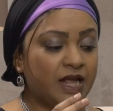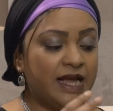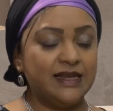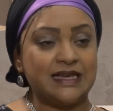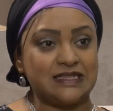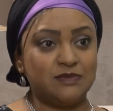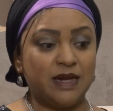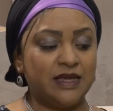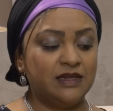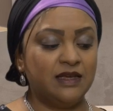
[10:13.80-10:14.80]
and he
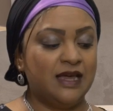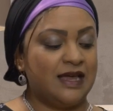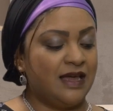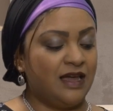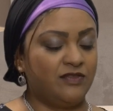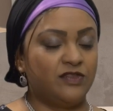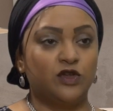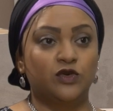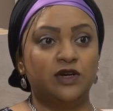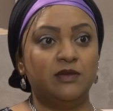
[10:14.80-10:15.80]
explained if the
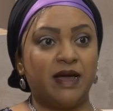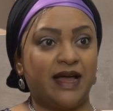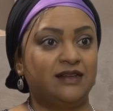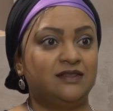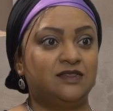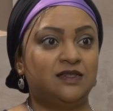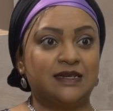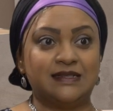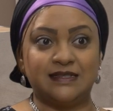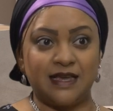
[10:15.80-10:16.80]
urine bag
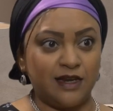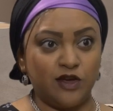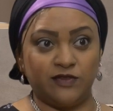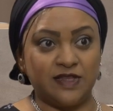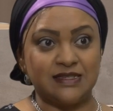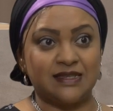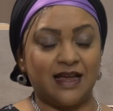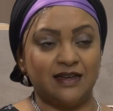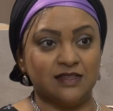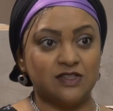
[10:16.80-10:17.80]
turns any of these
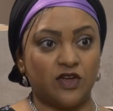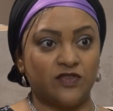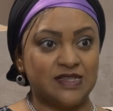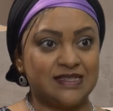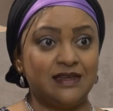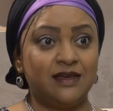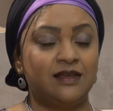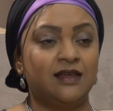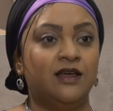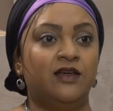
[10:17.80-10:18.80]
colors on the
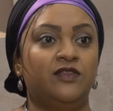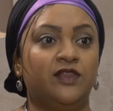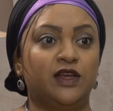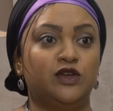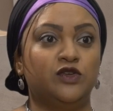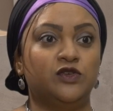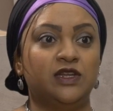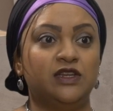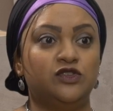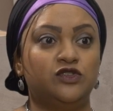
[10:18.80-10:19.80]
stick, then you
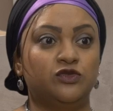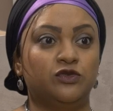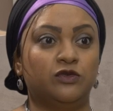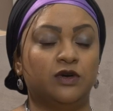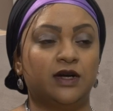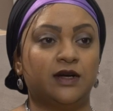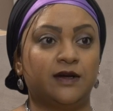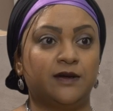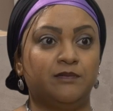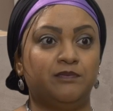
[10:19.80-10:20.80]
need to
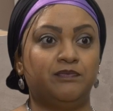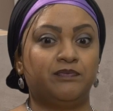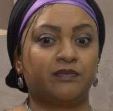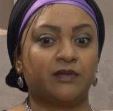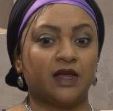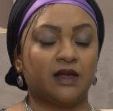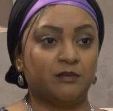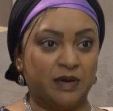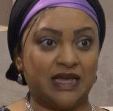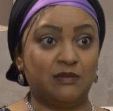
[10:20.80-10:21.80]

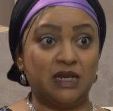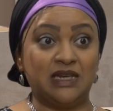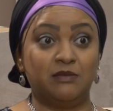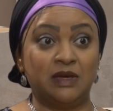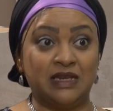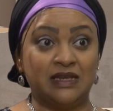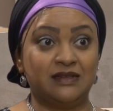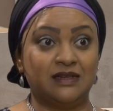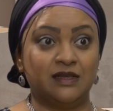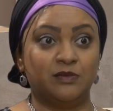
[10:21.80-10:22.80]
bring him in immediately